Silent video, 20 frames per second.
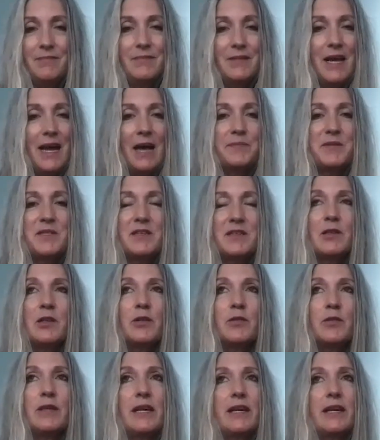
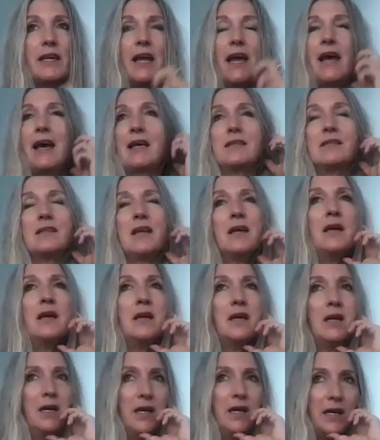Absolutely. Crazy. And
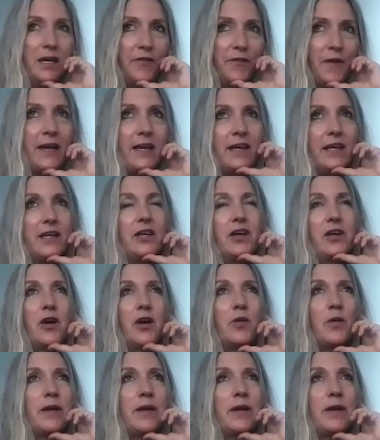if I can
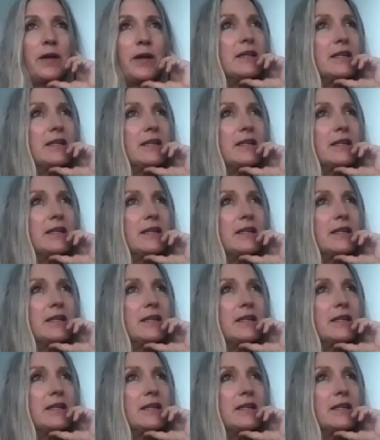go in,